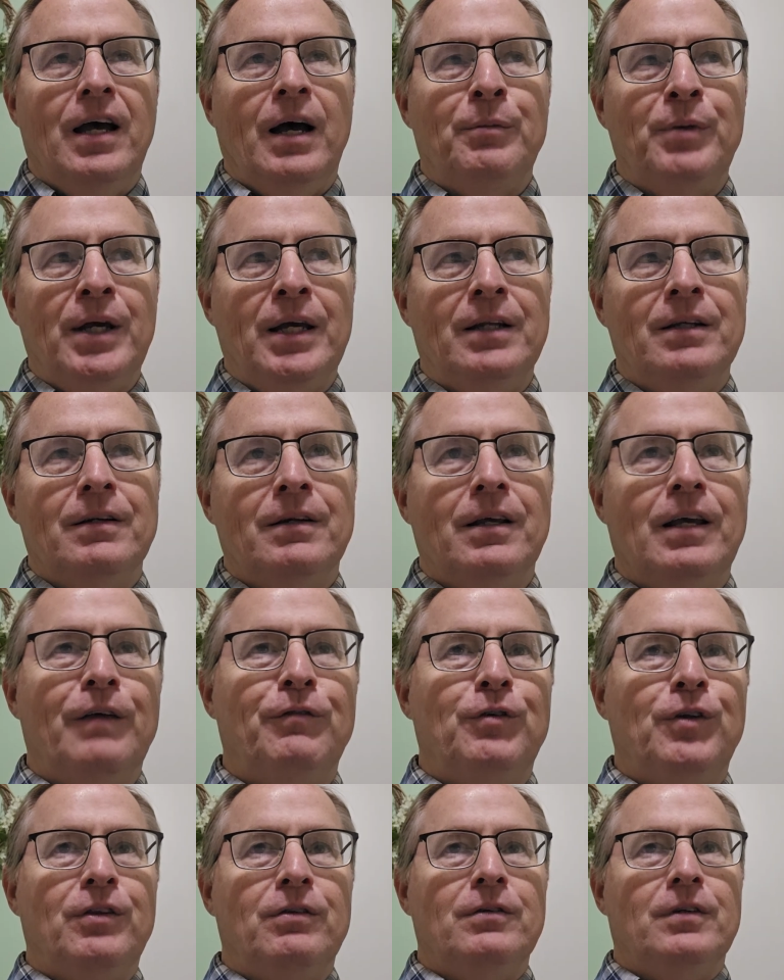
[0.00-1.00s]
I mean,
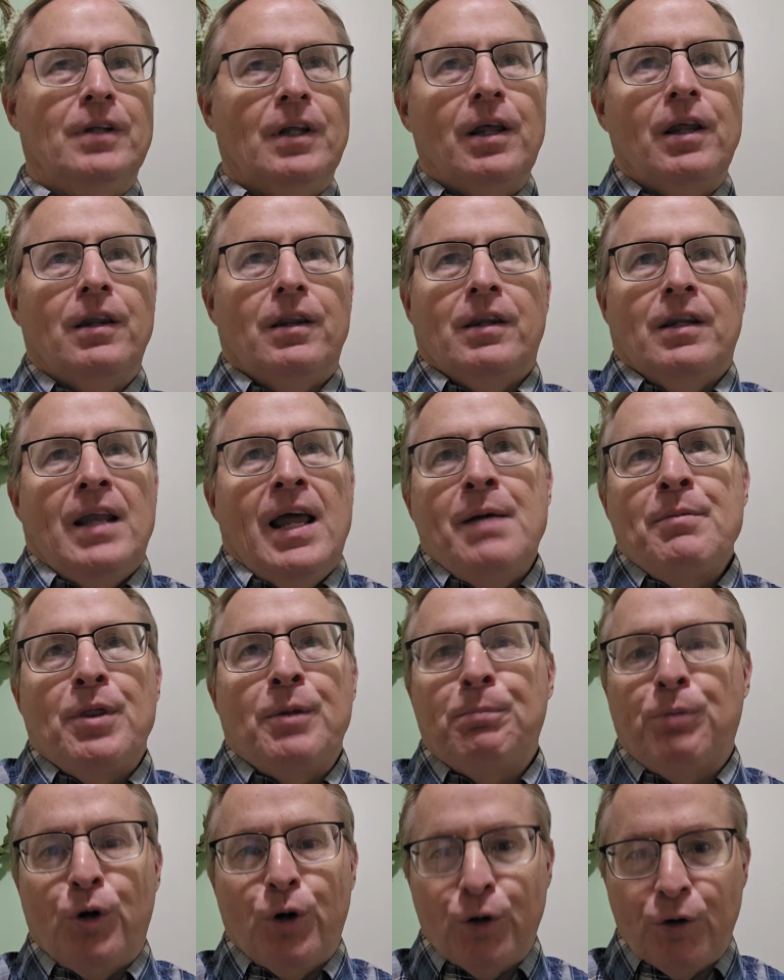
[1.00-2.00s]
the name
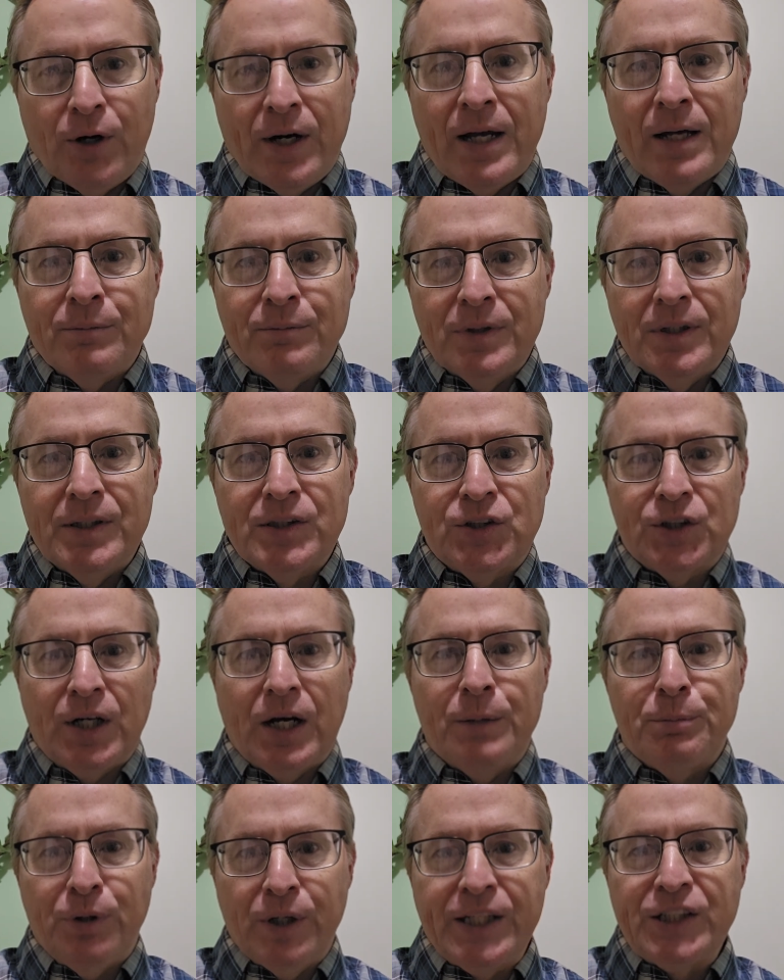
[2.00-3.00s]
of the program is
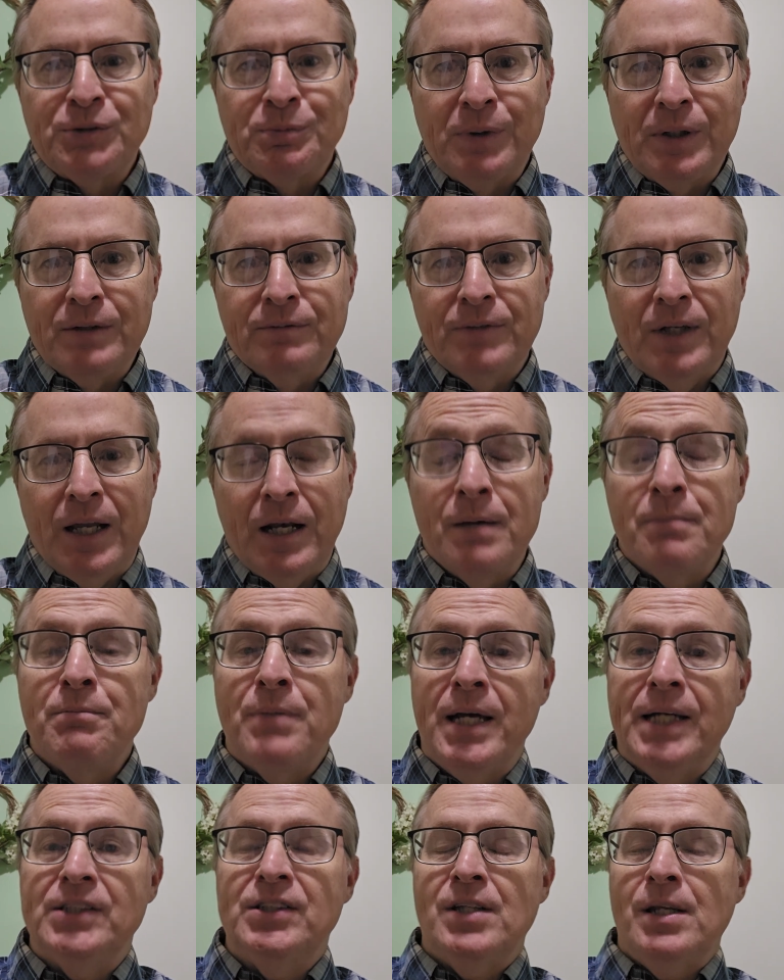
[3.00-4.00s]
job placement, and it
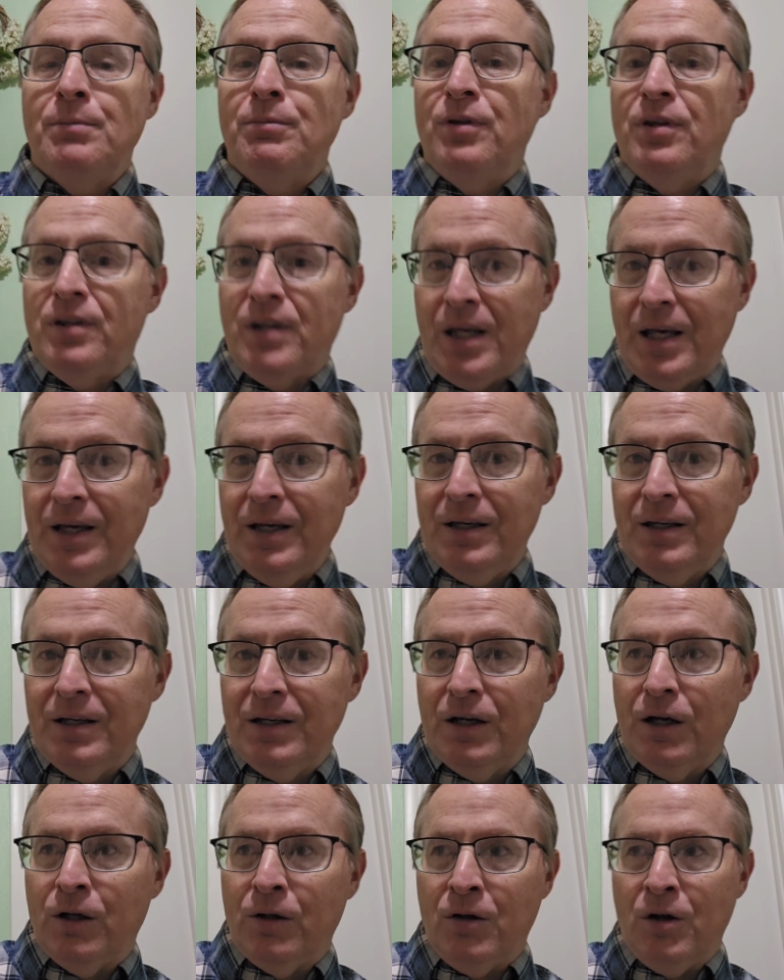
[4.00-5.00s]
makes them
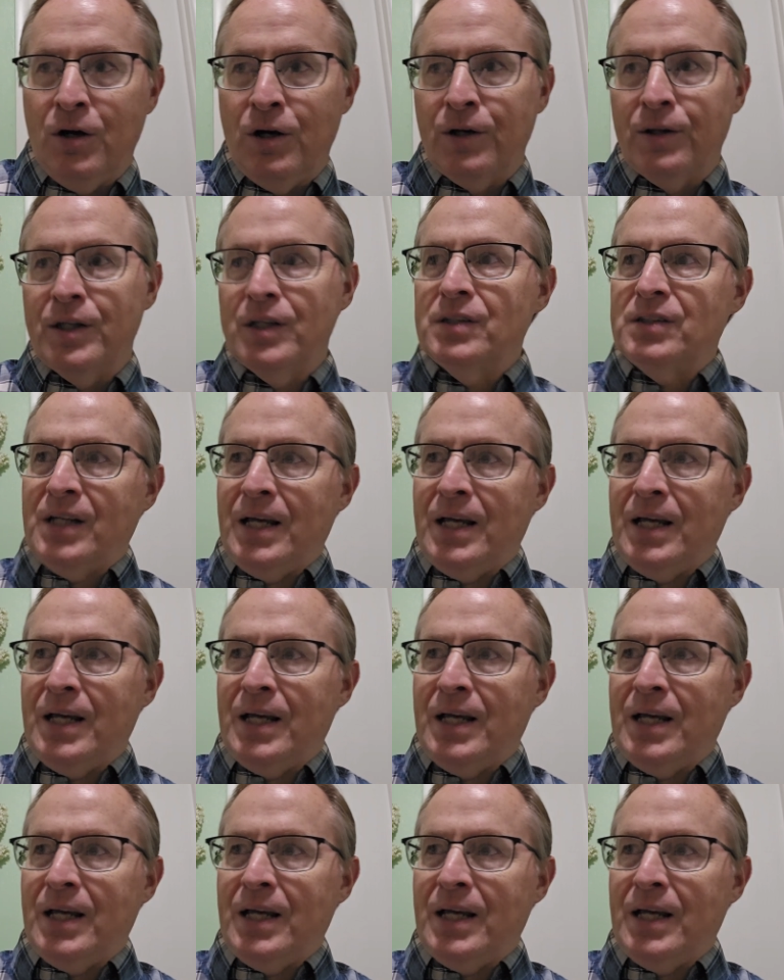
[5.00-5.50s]
think along the